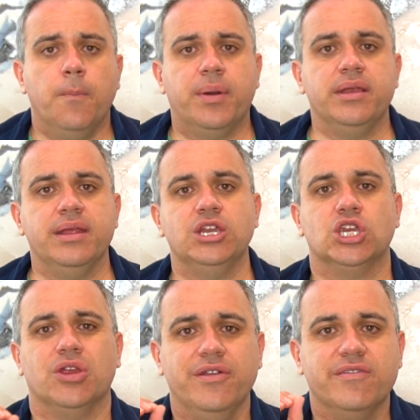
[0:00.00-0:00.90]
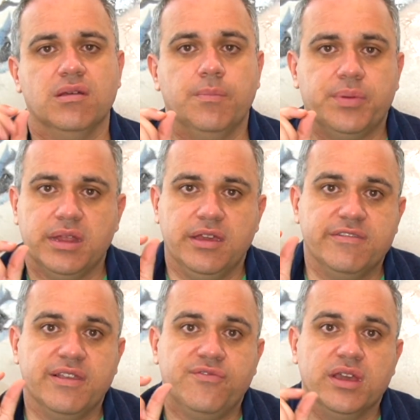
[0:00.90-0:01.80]
But insurance
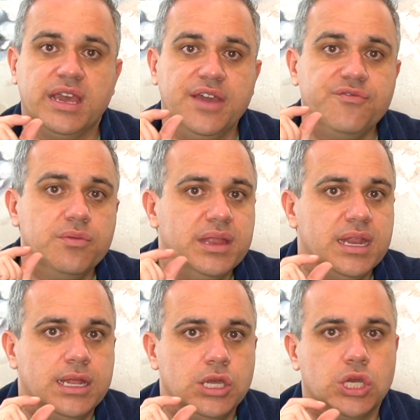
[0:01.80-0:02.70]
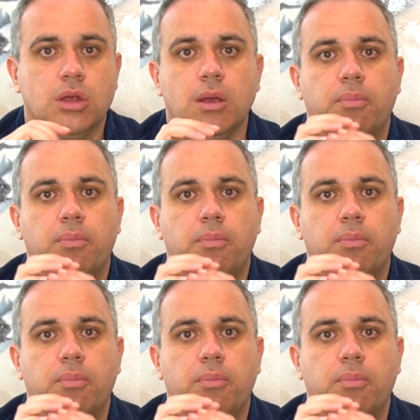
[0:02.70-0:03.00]
companies, if you give them an inch,